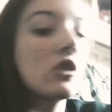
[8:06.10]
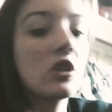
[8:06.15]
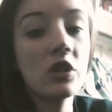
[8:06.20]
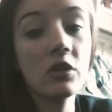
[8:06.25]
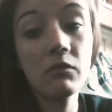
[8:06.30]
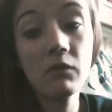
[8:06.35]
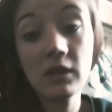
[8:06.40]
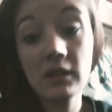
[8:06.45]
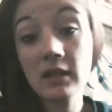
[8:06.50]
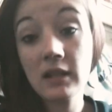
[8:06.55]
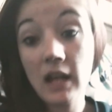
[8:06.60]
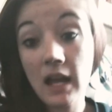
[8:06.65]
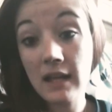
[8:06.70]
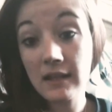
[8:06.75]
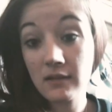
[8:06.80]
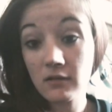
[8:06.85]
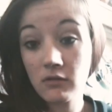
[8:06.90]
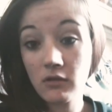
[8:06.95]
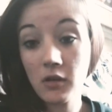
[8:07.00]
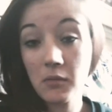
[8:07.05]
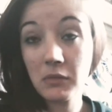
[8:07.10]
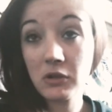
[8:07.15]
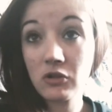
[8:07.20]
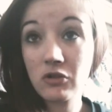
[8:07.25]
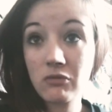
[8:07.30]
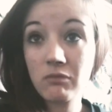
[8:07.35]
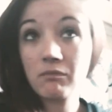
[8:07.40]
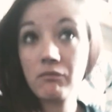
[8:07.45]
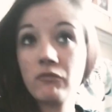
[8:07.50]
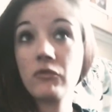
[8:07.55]
her, she wasn't
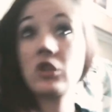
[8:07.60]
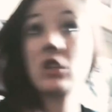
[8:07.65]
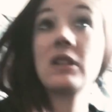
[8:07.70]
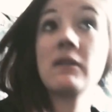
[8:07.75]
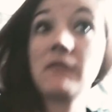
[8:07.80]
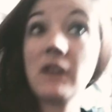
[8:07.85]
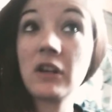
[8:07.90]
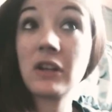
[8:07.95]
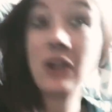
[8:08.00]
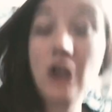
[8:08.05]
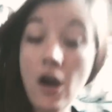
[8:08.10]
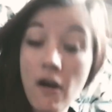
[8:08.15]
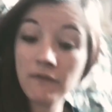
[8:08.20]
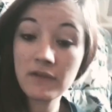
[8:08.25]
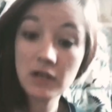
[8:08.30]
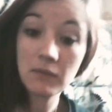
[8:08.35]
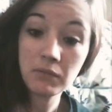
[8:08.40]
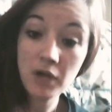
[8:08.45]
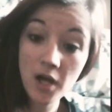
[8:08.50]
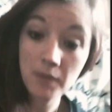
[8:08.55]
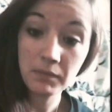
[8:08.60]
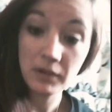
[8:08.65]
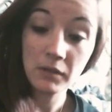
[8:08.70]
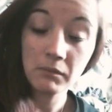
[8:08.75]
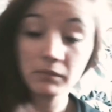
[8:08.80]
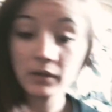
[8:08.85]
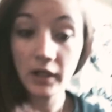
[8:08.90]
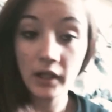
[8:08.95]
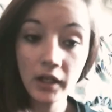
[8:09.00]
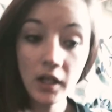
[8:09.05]
she's a very confident puppy,
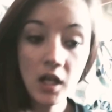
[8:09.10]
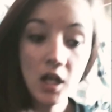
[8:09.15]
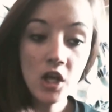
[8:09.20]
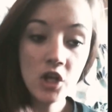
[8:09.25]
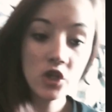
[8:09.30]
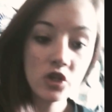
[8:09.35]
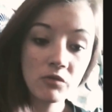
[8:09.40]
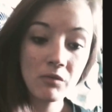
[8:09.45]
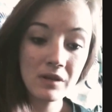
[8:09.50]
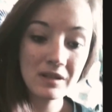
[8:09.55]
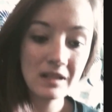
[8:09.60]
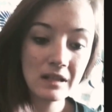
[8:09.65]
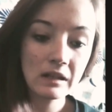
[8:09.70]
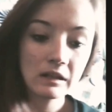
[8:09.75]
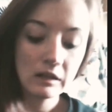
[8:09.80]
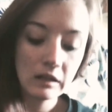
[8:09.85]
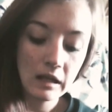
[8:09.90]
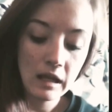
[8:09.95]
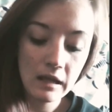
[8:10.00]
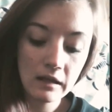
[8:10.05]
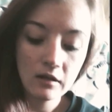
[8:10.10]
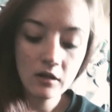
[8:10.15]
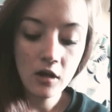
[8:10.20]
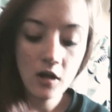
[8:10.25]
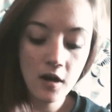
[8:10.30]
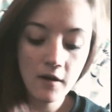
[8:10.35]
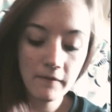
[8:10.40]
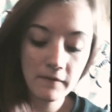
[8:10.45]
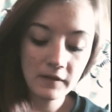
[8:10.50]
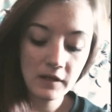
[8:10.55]
but she wasn't
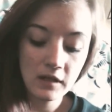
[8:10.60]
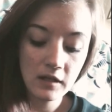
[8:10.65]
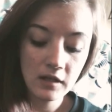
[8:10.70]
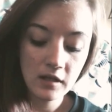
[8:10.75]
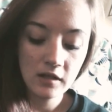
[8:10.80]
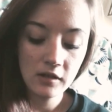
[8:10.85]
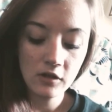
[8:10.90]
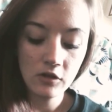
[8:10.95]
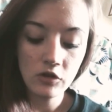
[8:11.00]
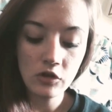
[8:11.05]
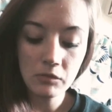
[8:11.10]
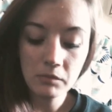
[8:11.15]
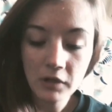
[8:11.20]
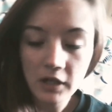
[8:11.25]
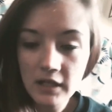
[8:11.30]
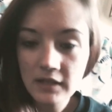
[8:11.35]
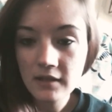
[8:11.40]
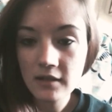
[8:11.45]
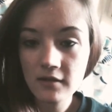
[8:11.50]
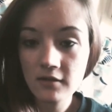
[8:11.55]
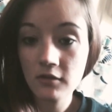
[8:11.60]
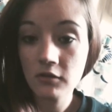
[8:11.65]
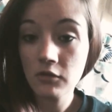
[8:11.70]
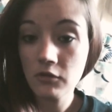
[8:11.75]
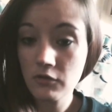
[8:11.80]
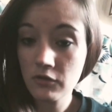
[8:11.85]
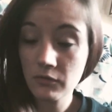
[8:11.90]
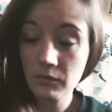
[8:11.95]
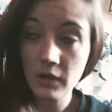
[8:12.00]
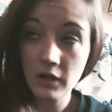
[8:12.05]
confident in the new places, her
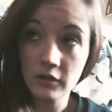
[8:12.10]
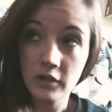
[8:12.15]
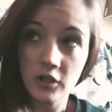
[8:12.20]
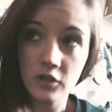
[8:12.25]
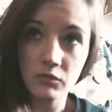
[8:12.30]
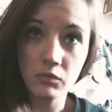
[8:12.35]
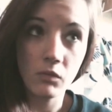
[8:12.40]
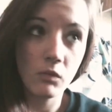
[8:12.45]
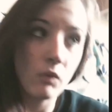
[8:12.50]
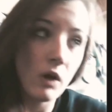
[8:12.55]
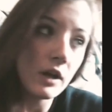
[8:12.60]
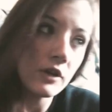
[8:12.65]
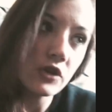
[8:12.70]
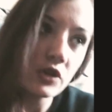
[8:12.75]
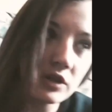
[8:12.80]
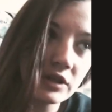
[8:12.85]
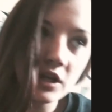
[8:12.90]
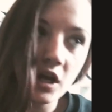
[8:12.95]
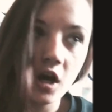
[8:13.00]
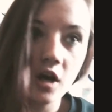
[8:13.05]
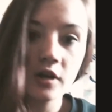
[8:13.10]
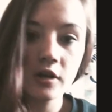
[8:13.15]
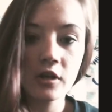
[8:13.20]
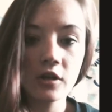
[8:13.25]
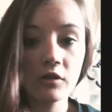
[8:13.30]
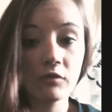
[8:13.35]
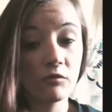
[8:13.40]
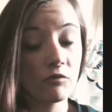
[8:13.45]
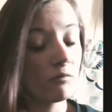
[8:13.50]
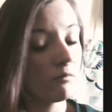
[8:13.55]
new surroundings. I just got
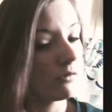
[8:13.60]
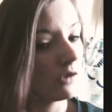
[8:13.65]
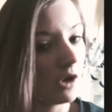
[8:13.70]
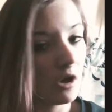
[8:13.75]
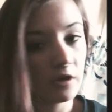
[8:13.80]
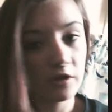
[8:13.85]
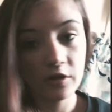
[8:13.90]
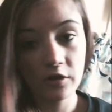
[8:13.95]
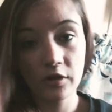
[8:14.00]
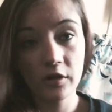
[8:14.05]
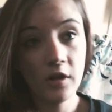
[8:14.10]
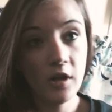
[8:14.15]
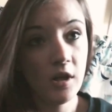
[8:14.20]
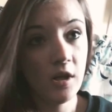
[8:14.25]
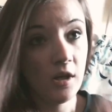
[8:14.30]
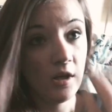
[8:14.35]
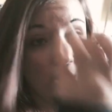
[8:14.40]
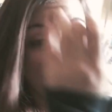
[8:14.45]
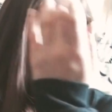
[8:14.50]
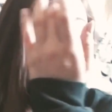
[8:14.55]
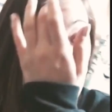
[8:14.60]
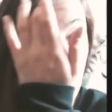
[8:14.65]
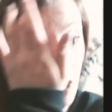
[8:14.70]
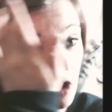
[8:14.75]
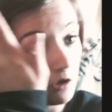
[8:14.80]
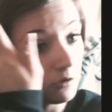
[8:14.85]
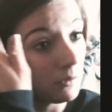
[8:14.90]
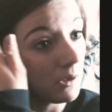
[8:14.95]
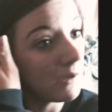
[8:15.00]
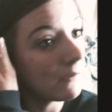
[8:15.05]
her, brought her,
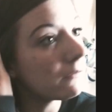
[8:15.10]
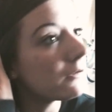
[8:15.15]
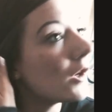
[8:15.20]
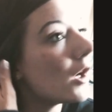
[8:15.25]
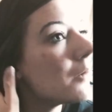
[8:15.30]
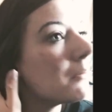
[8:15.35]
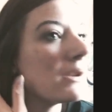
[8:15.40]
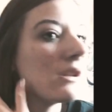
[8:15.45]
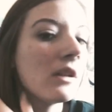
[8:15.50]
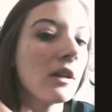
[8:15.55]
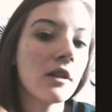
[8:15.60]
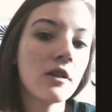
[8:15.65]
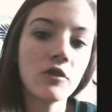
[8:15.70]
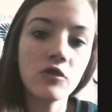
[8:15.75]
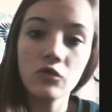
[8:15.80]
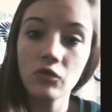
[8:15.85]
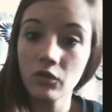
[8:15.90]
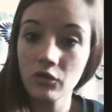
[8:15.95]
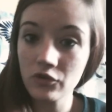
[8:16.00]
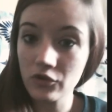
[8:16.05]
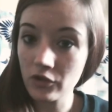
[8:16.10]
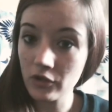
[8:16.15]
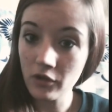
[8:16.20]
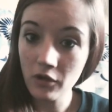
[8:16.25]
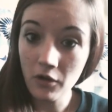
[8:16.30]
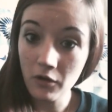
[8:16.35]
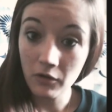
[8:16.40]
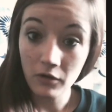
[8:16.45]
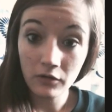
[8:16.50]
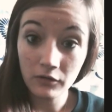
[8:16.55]
all the way from Atlanta,
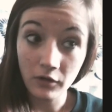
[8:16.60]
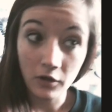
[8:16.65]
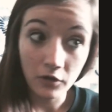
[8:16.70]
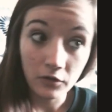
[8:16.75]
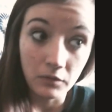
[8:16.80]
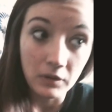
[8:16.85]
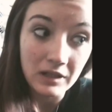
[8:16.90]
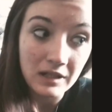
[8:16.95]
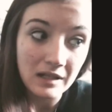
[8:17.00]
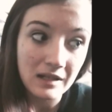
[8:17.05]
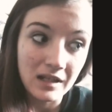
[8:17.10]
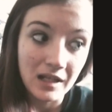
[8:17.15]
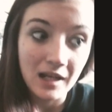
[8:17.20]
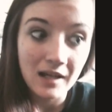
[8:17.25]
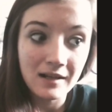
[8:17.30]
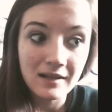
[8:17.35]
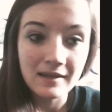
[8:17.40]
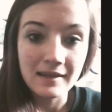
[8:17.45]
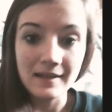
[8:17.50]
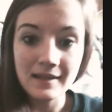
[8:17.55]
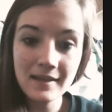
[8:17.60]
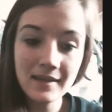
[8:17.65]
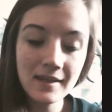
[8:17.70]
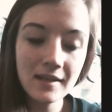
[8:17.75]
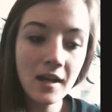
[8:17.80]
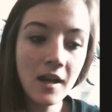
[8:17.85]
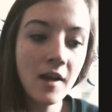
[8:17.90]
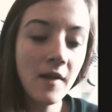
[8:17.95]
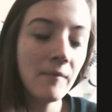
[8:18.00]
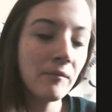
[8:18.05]
Georgia, all the way to
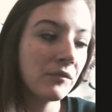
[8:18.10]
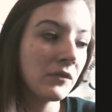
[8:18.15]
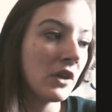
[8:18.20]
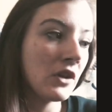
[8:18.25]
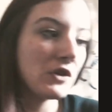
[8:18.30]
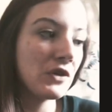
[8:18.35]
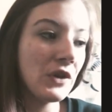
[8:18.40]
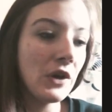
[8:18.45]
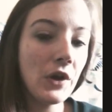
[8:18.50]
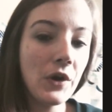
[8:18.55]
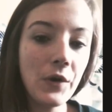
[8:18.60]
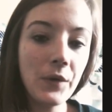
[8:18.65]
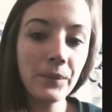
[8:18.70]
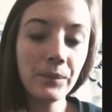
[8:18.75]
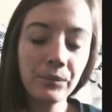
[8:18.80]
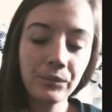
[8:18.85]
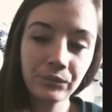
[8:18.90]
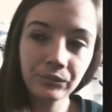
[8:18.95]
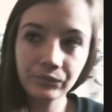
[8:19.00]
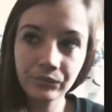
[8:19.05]
Texas. So,